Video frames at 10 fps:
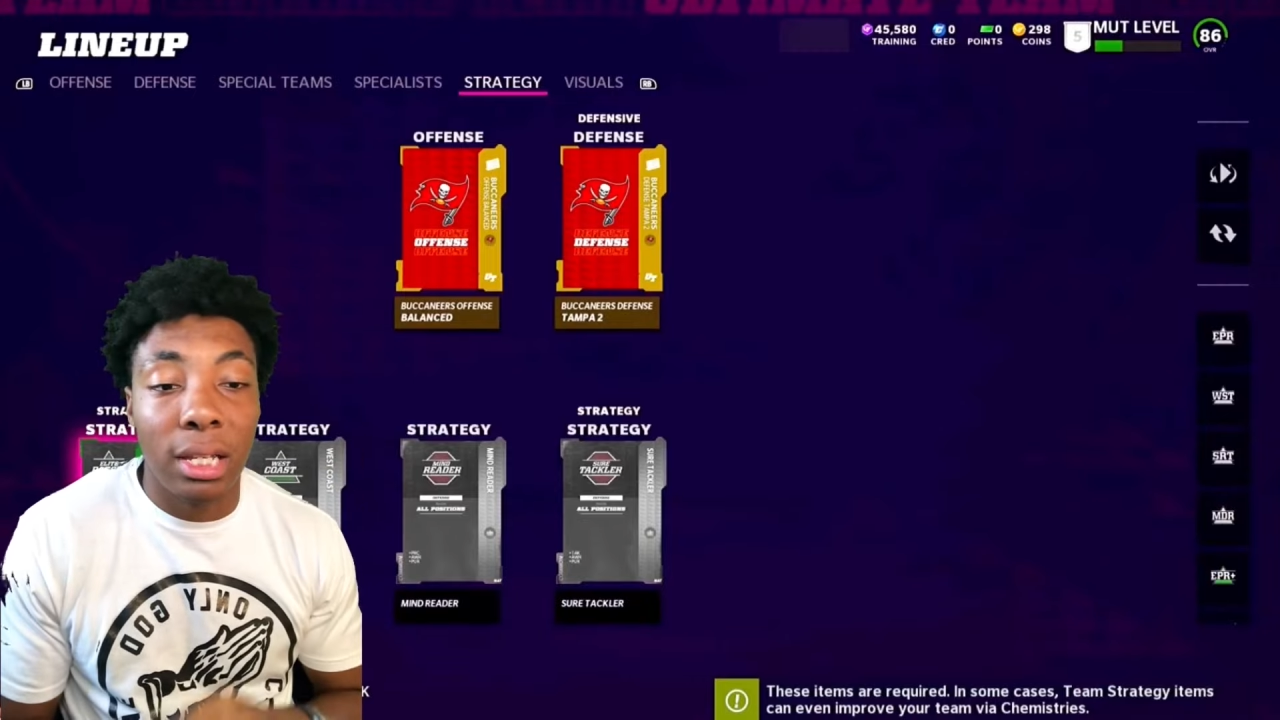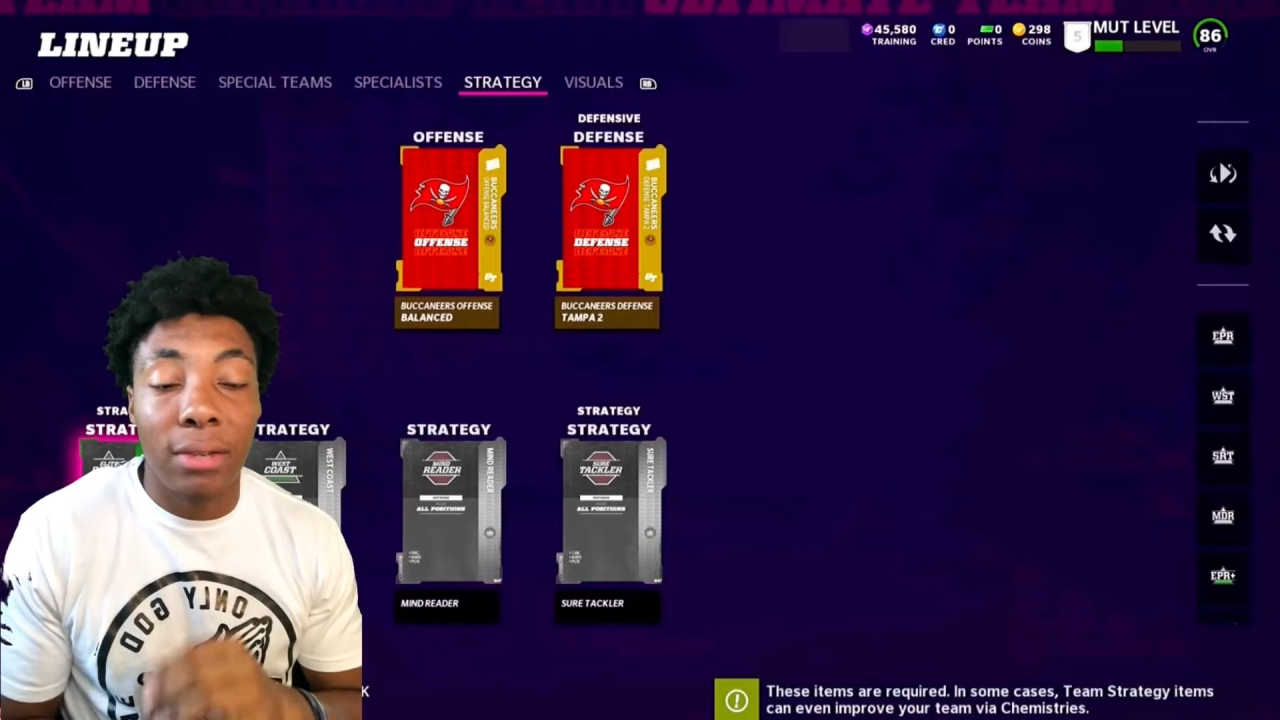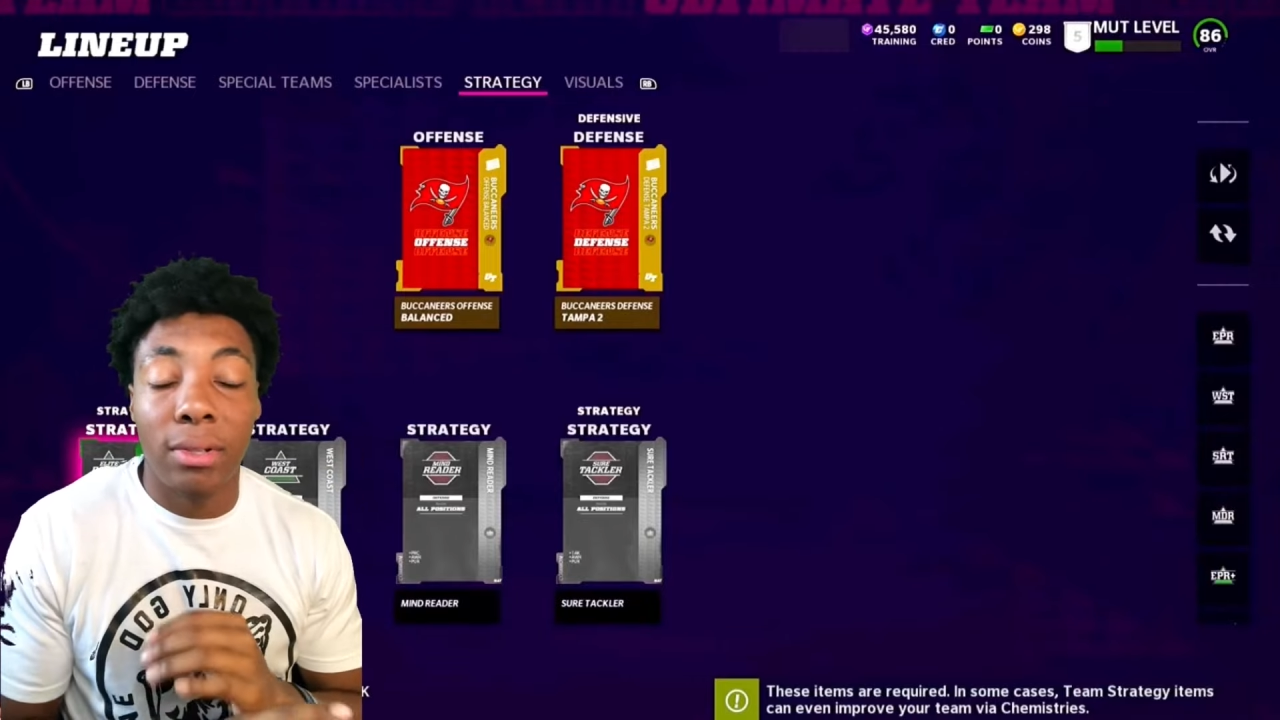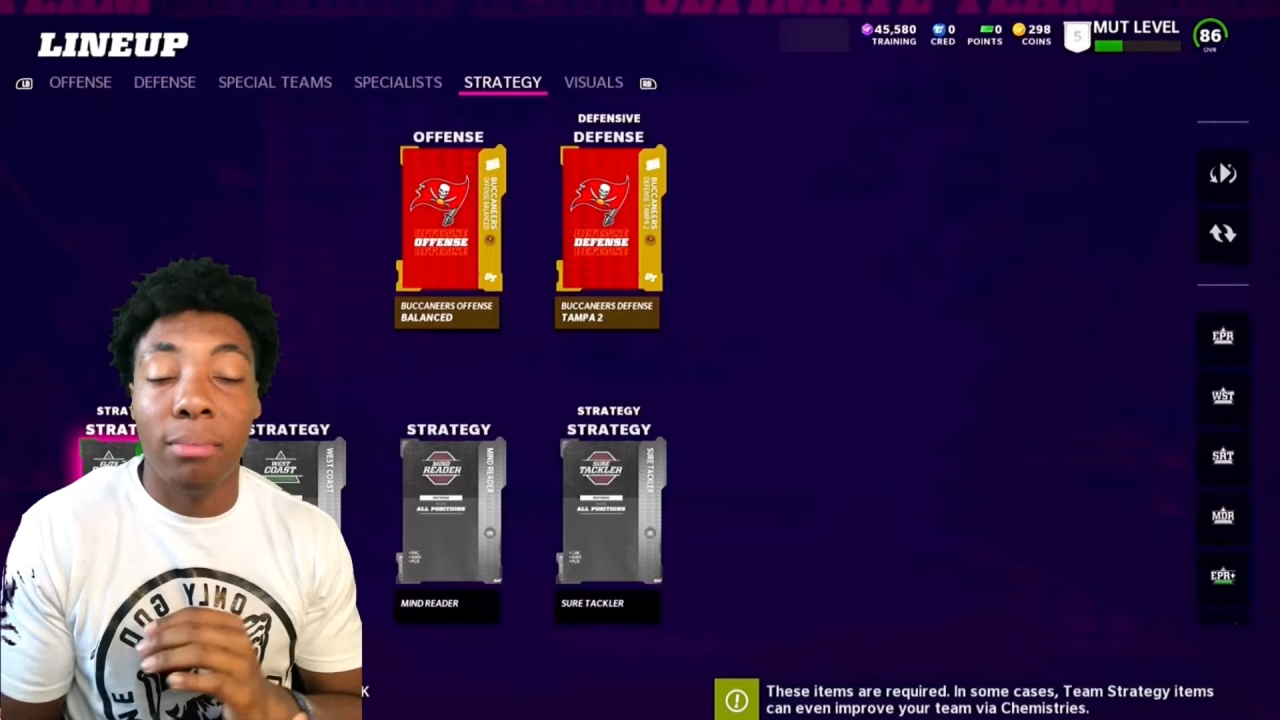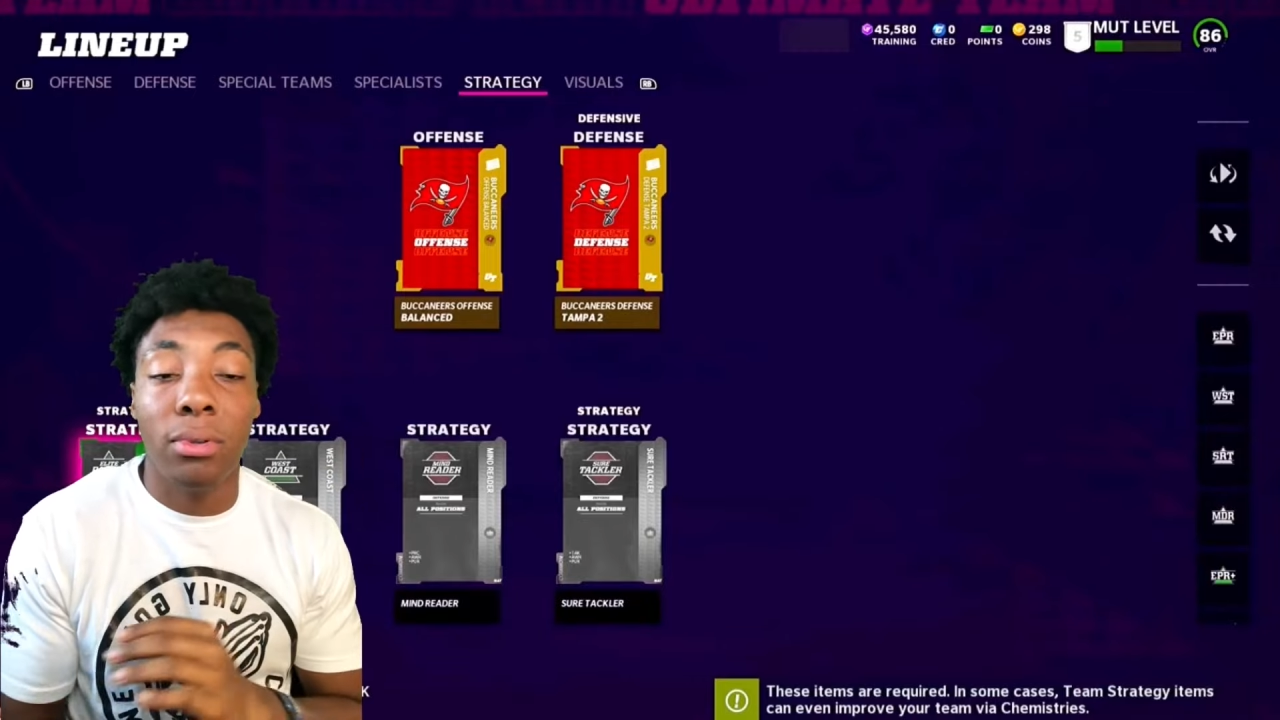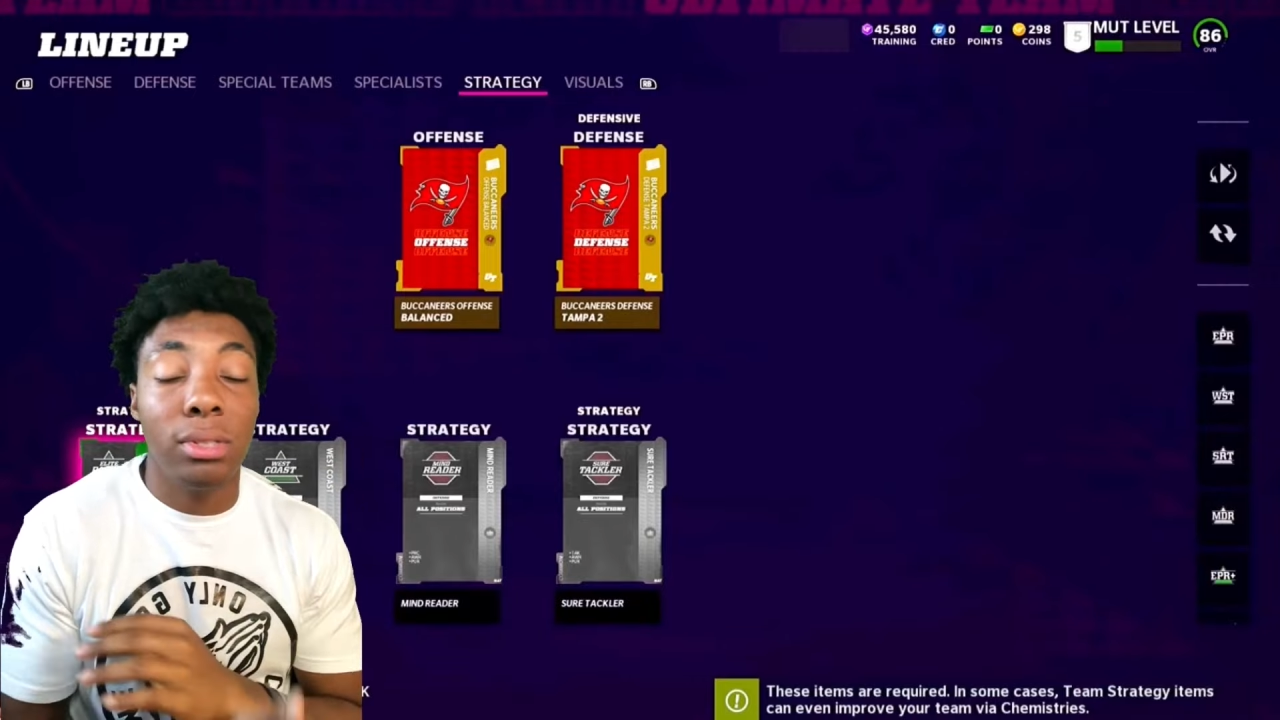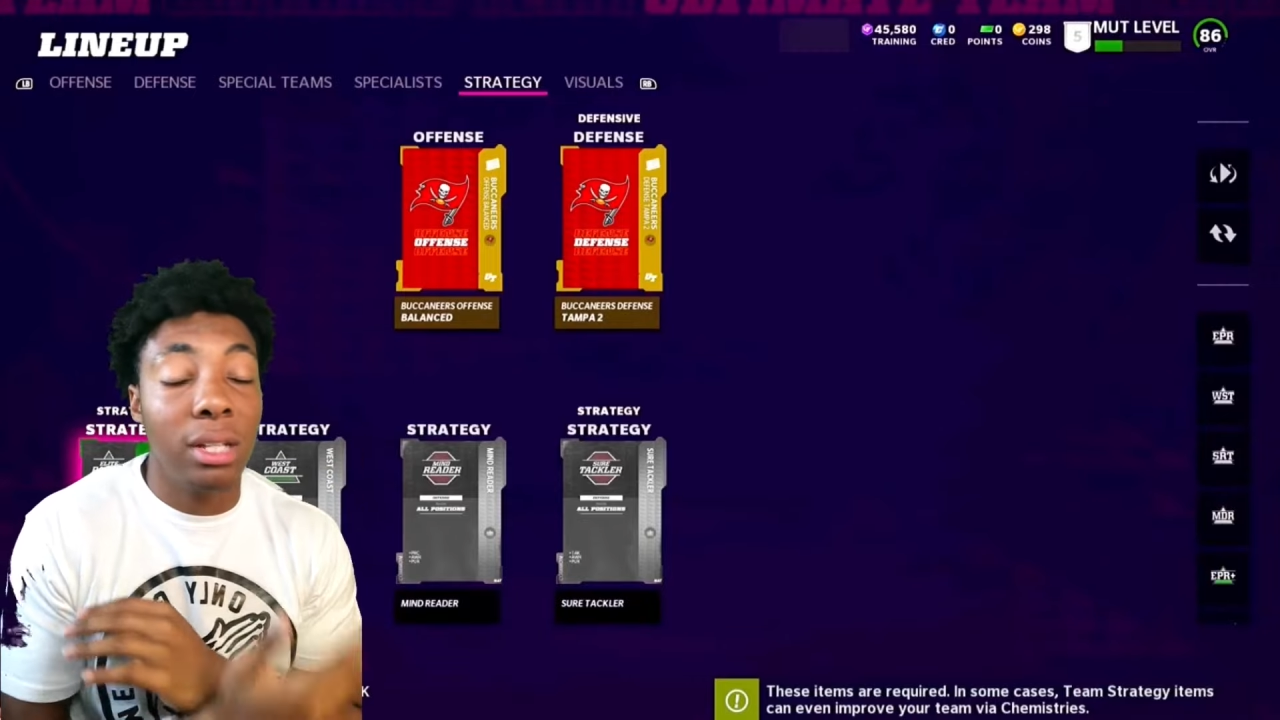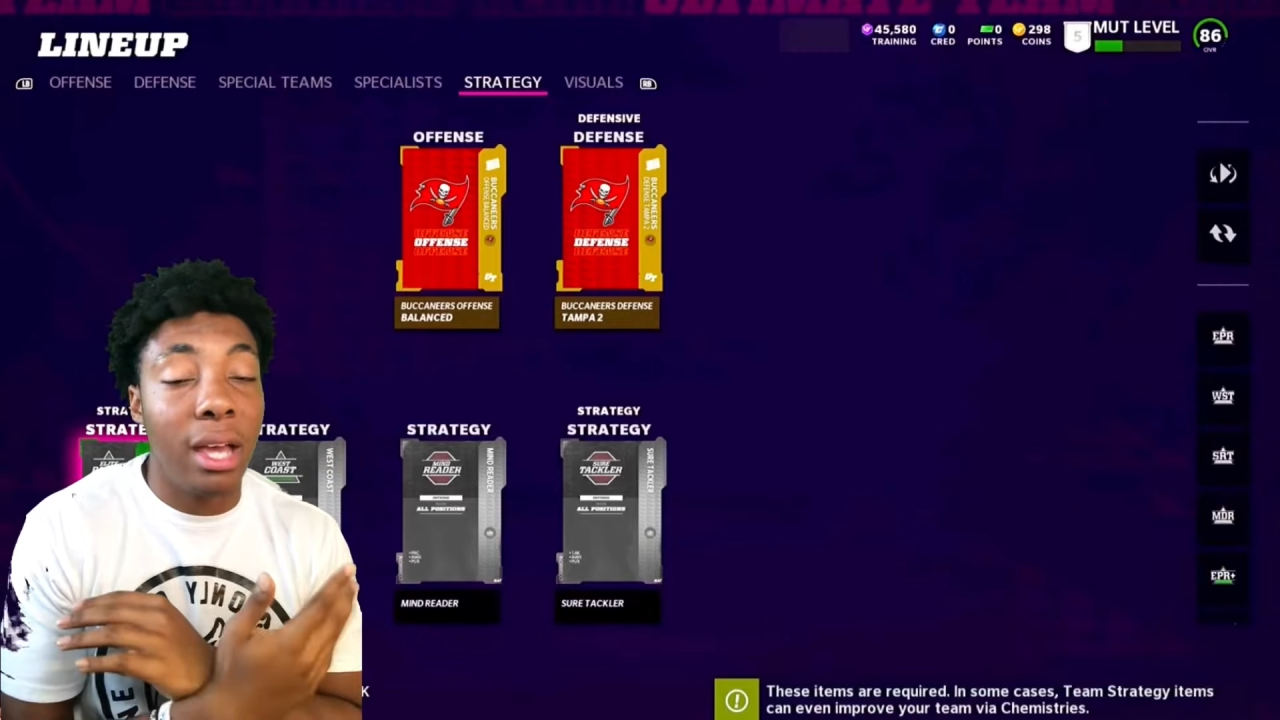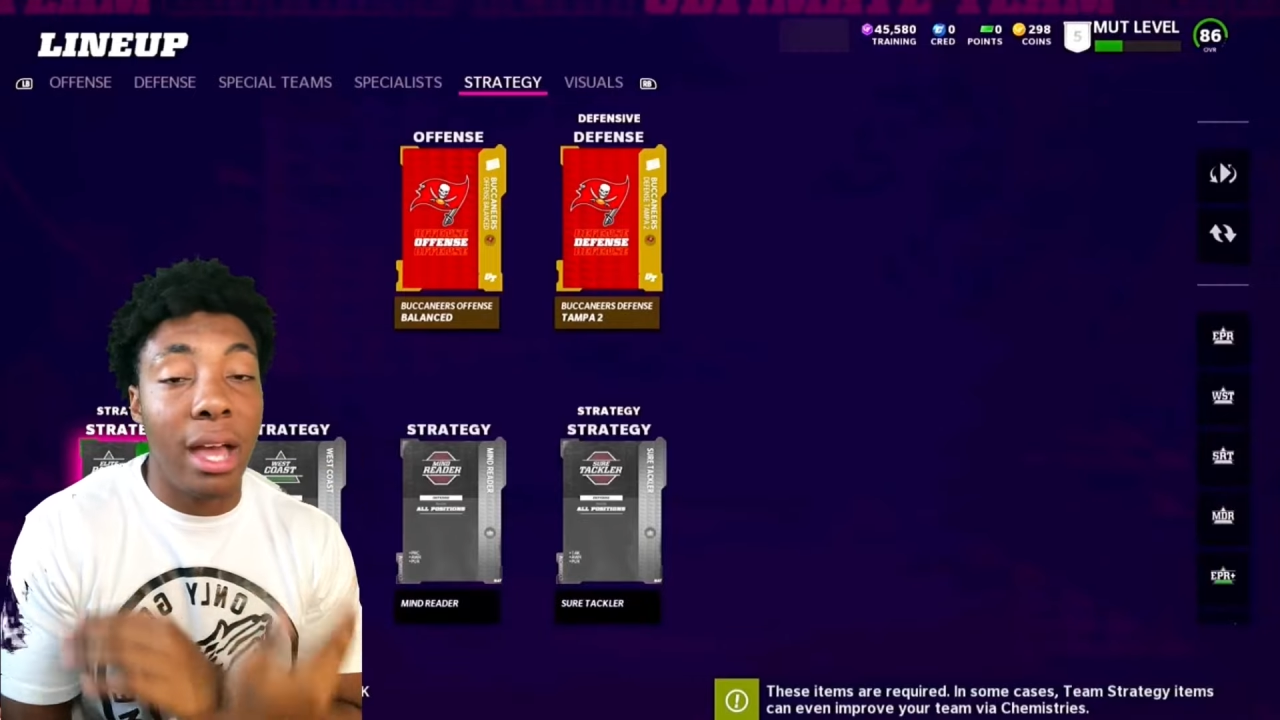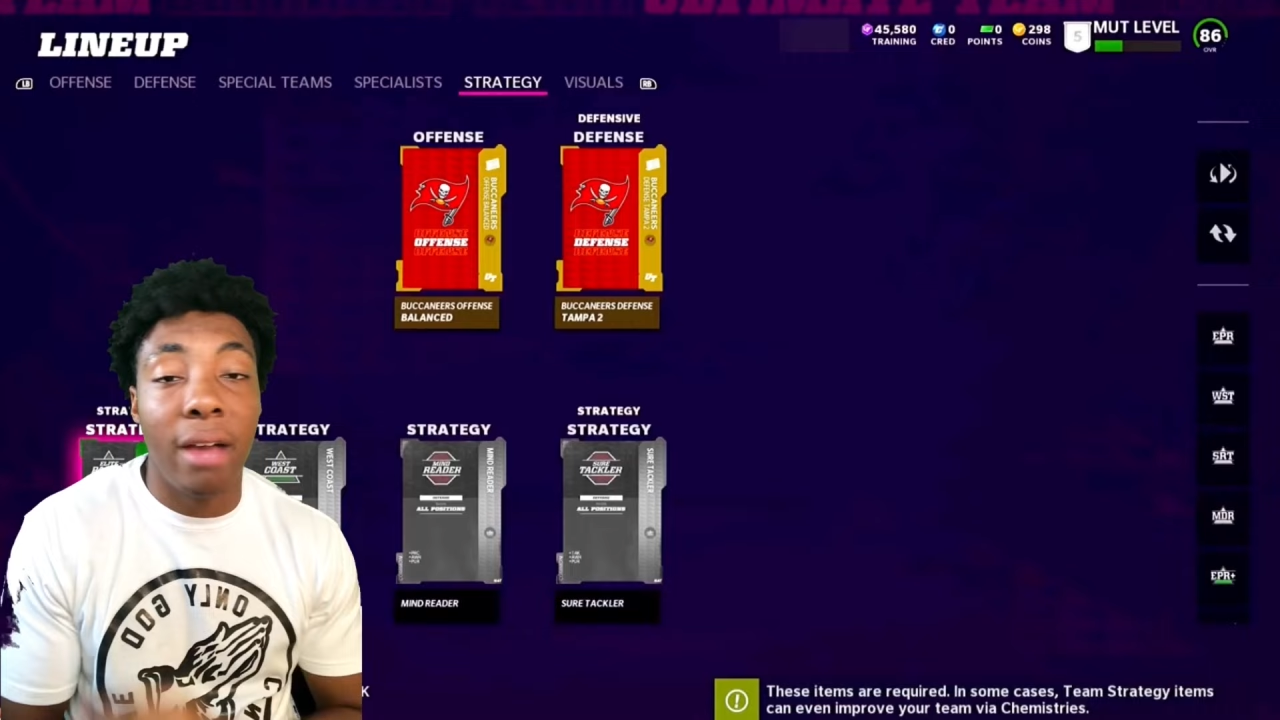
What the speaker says: It gives the boost to